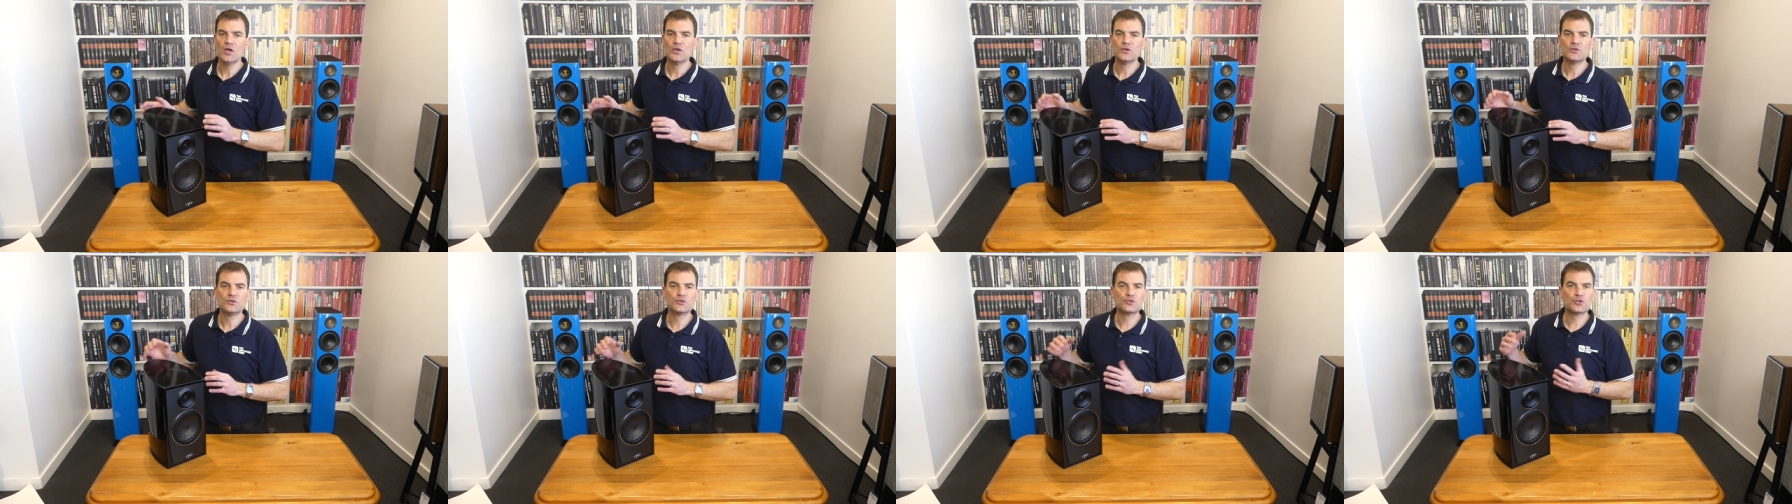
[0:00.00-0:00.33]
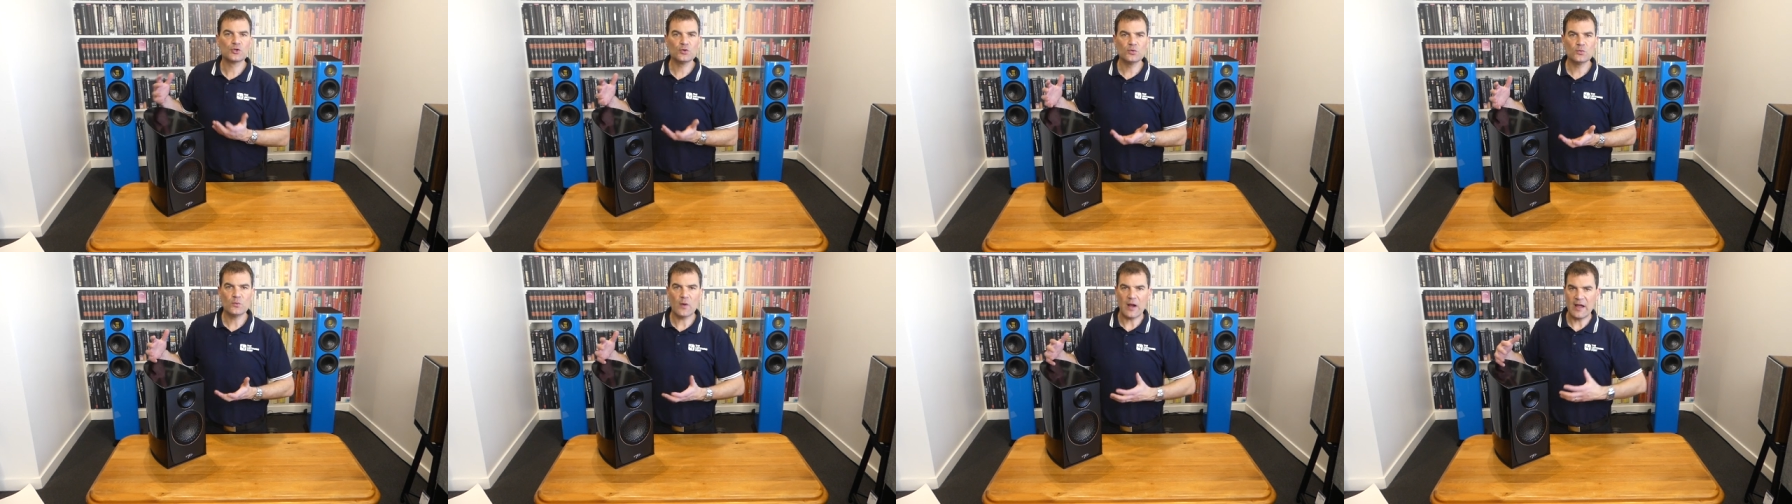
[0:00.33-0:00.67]

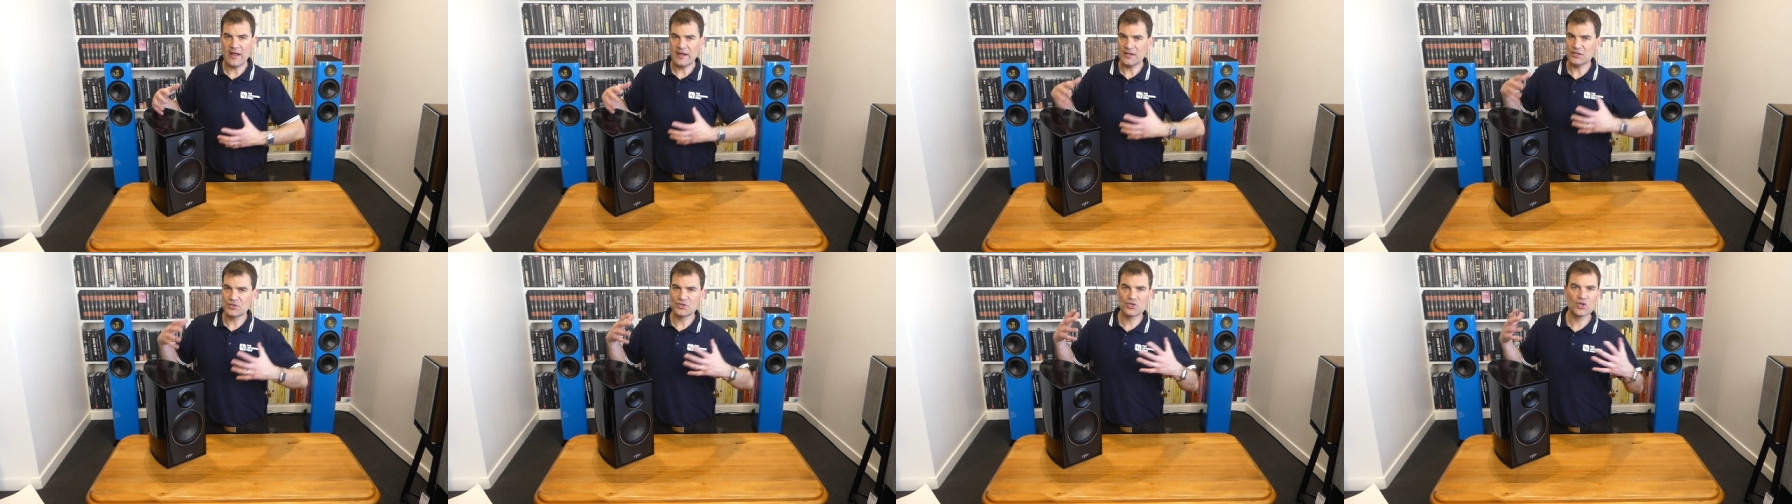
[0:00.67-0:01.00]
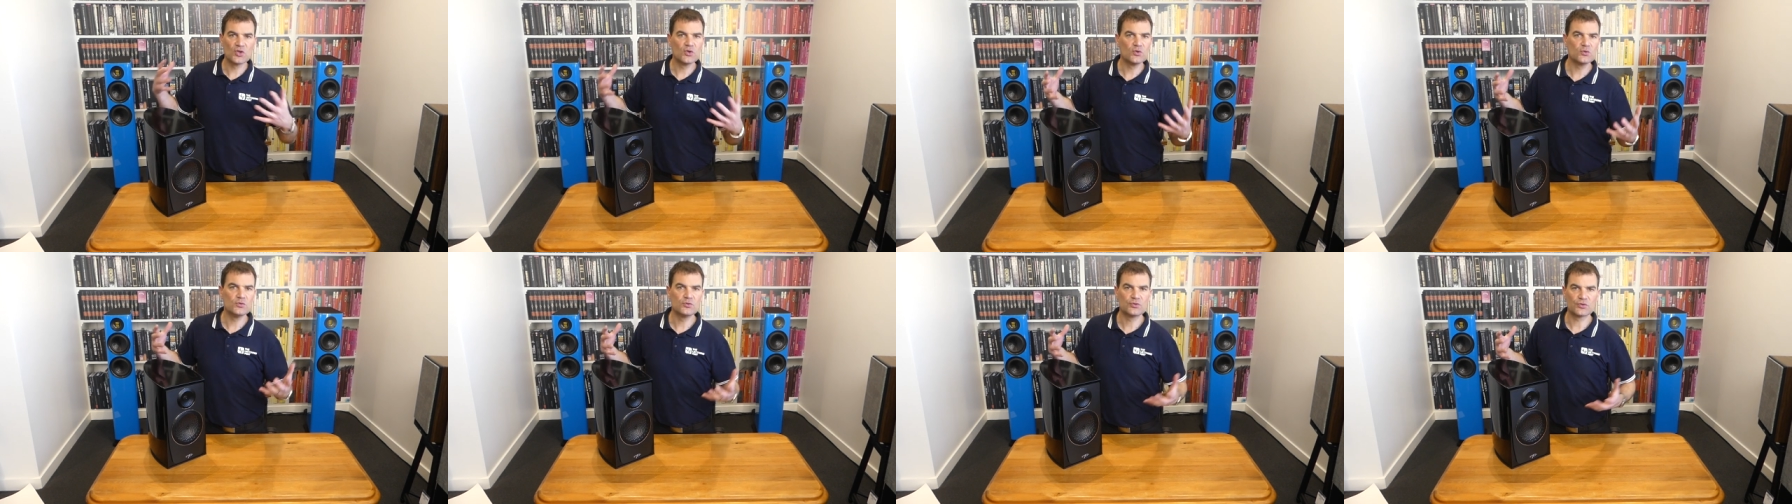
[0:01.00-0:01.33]
Two-way,
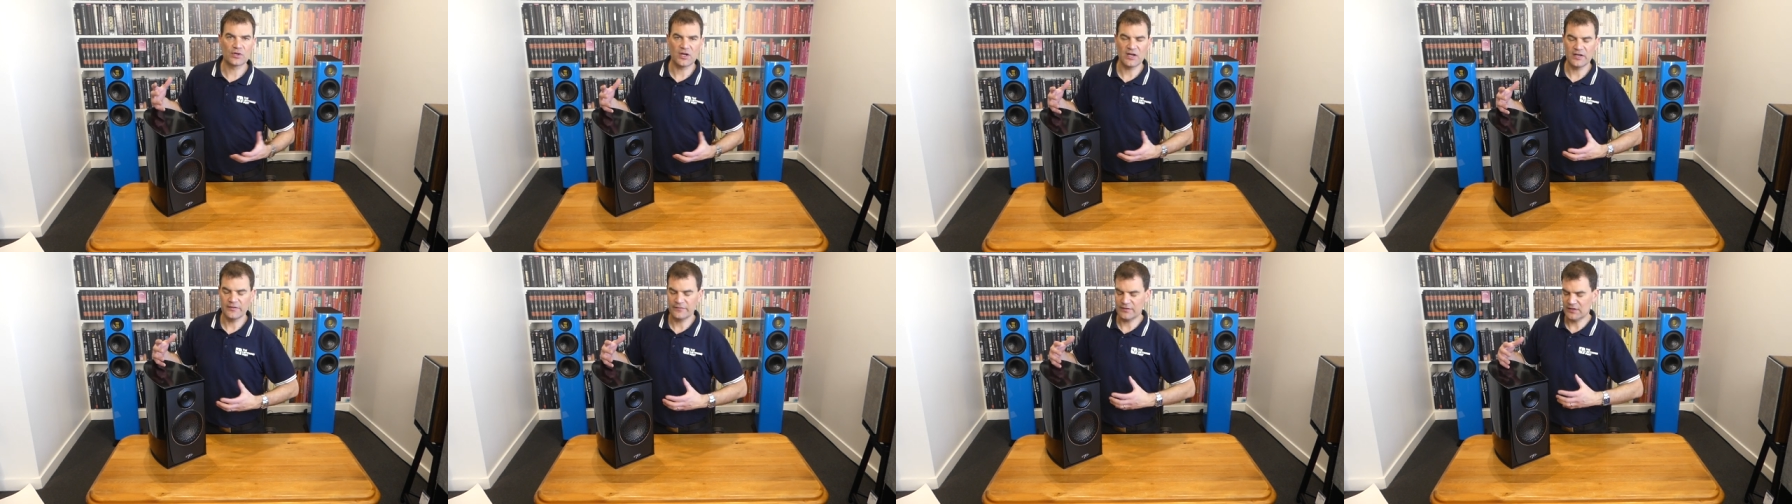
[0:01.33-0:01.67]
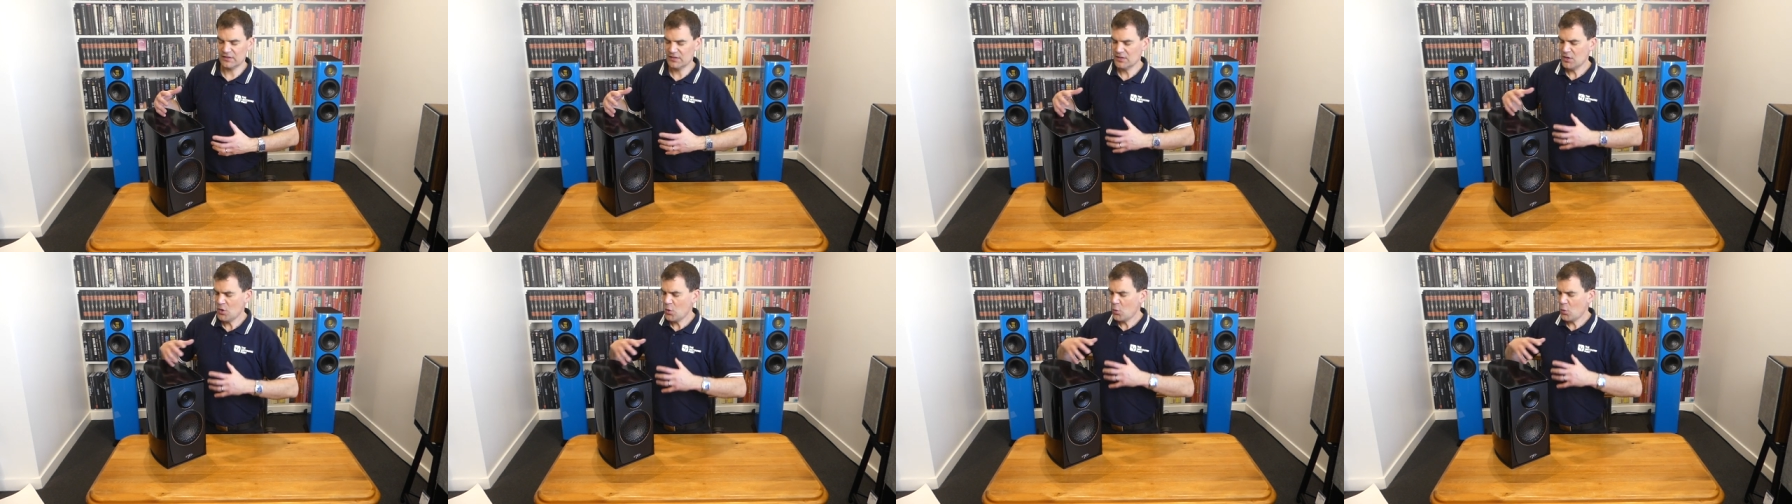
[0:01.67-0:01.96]
two-driver,